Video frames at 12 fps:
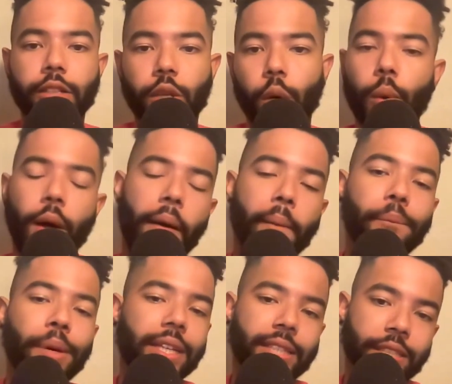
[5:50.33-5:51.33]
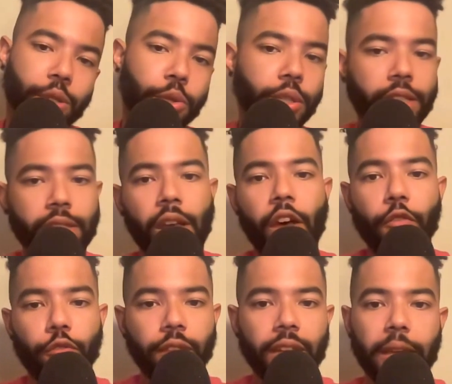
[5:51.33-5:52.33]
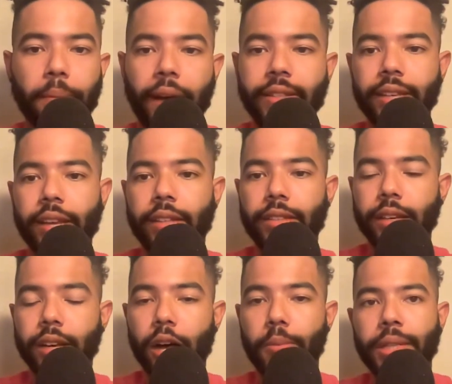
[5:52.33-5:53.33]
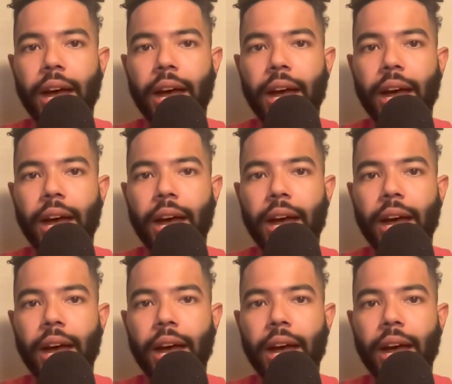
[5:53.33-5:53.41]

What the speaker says: So big series for the D-backs against the Cubs.